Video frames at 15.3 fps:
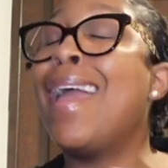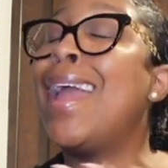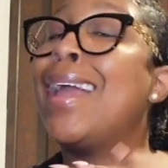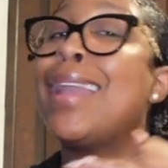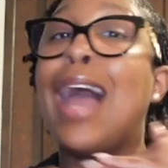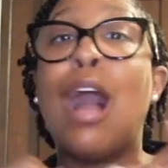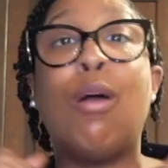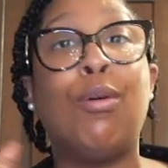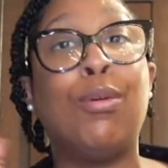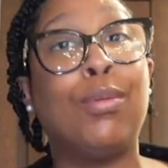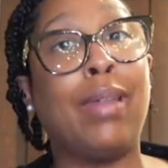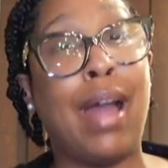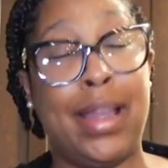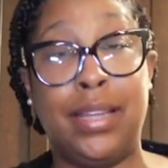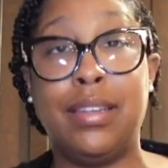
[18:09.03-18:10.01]
And I don't
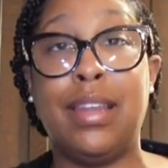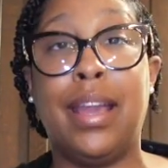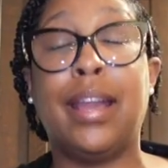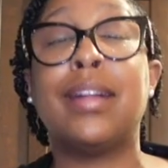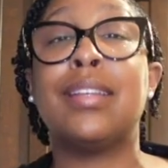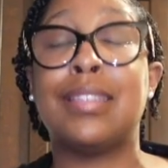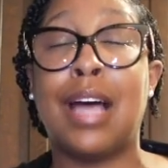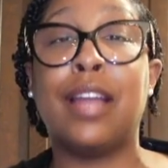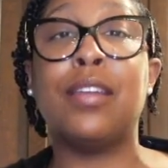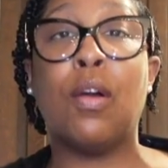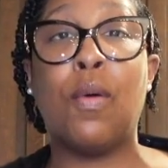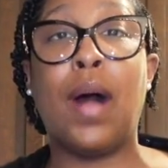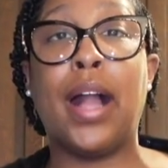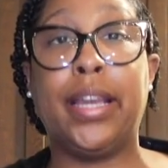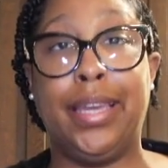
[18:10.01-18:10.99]
like that because I
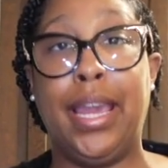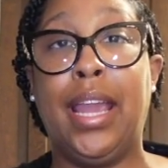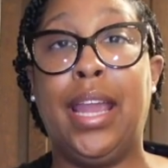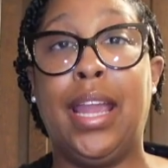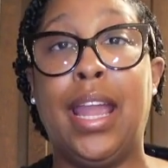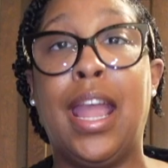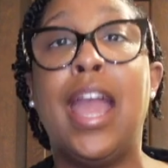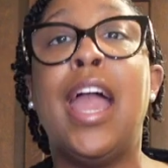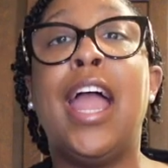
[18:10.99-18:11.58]
know I can.